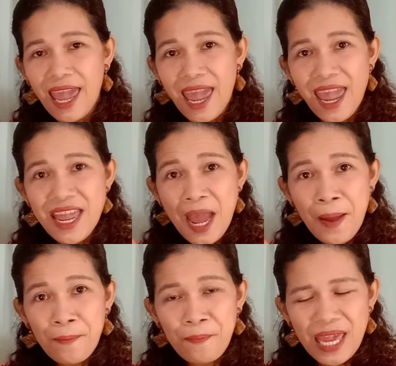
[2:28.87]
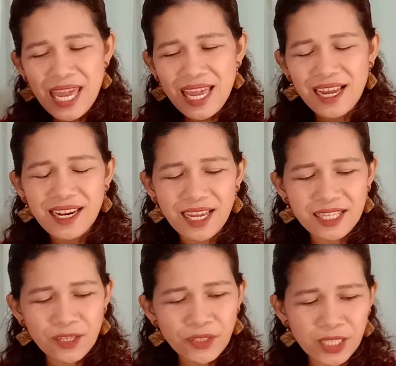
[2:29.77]
A, B.
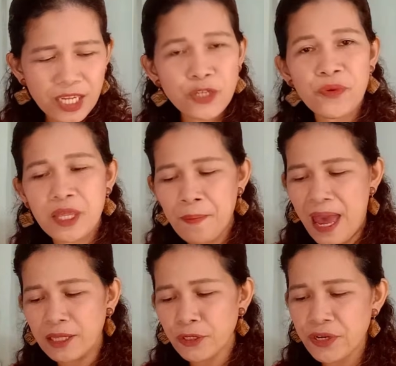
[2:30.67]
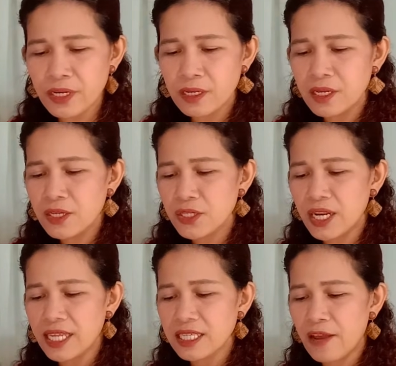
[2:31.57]
Let's continue with the pattern. So
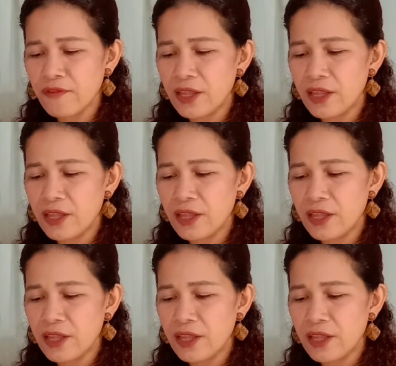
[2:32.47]
let's have